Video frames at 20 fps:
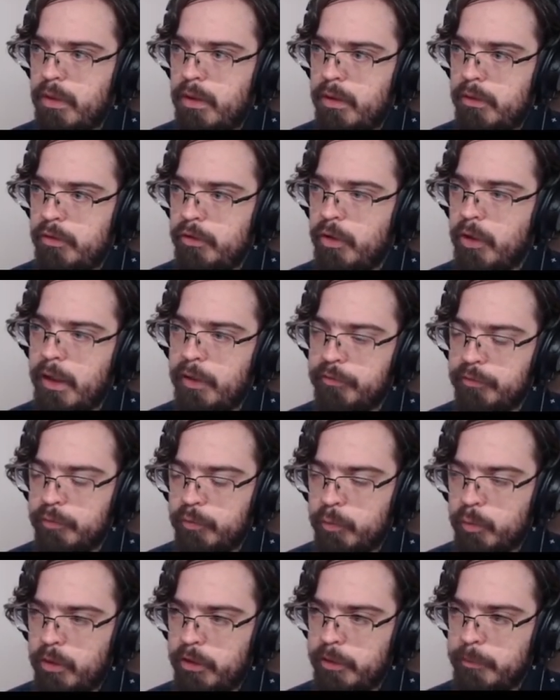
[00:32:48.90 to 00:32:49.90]
you don't have to
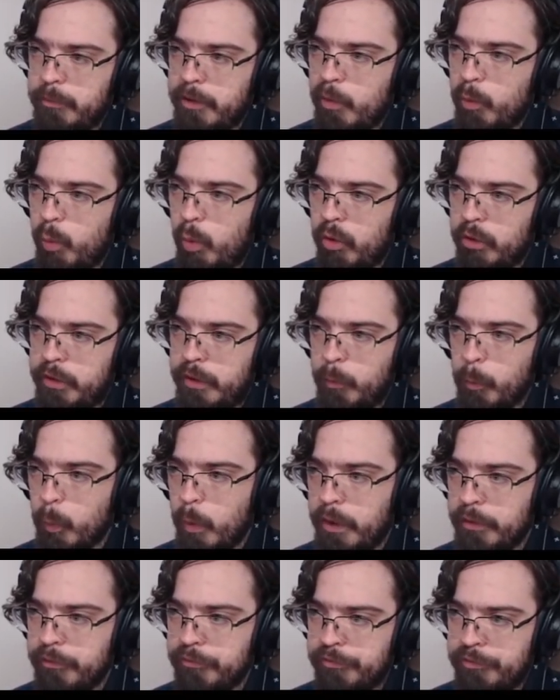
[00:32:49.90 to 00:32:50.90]
worry about walking
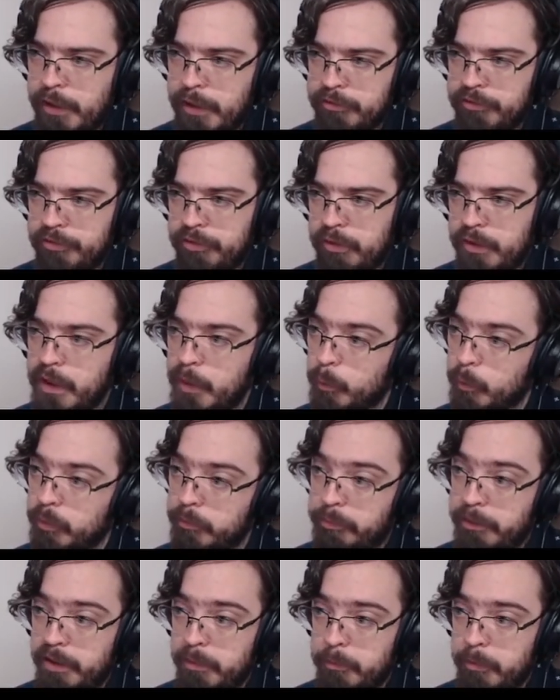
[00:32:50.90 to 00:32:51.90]
1 fraction. It would
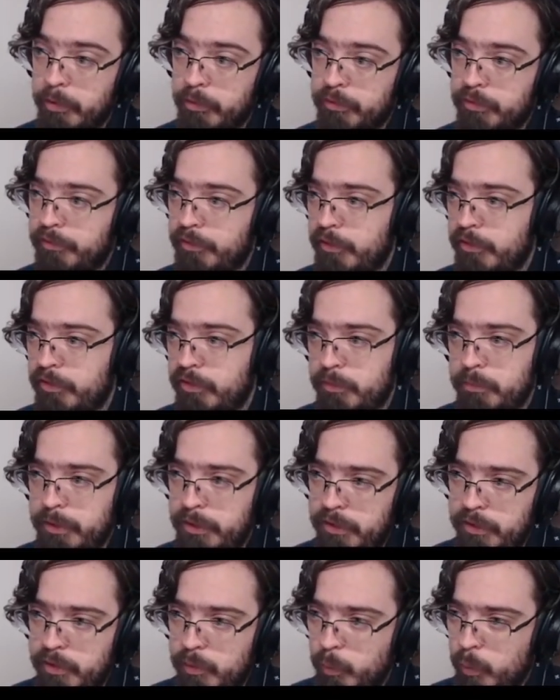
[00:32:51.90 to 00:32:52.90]
be the most efficient, but
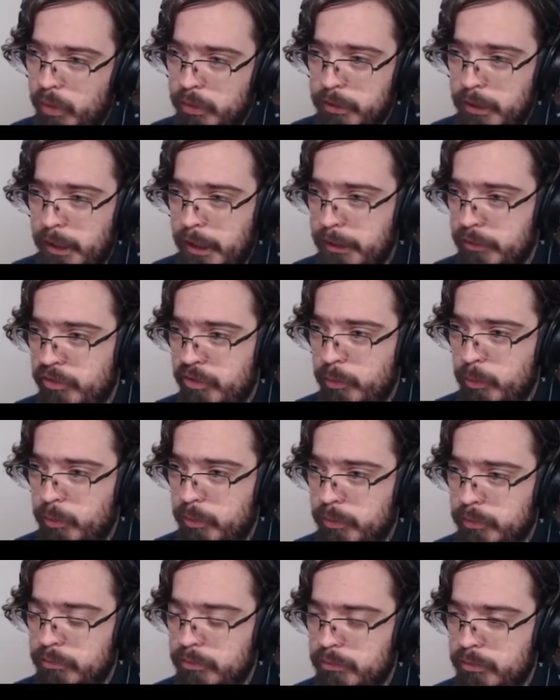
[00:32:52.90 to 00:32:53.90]
you can walk like 2,
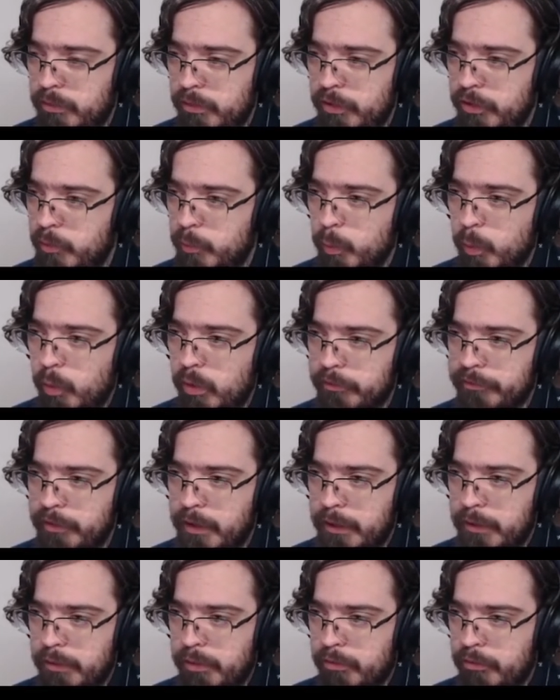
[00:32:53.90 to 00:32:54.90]
or you can walk for
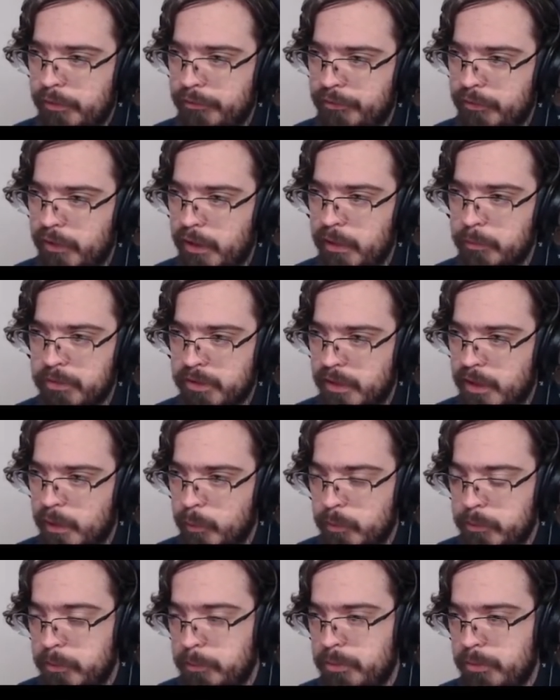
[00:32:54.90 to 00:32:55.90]
like 3 frames, and that
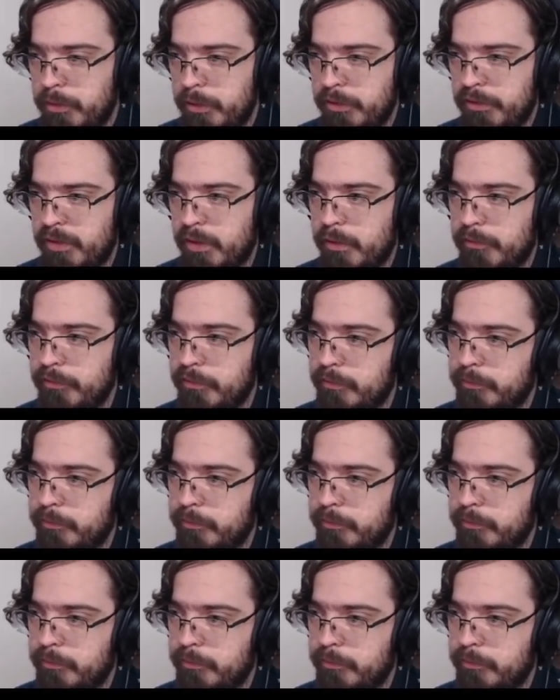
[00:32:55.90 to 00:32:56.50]
would be pretty safe.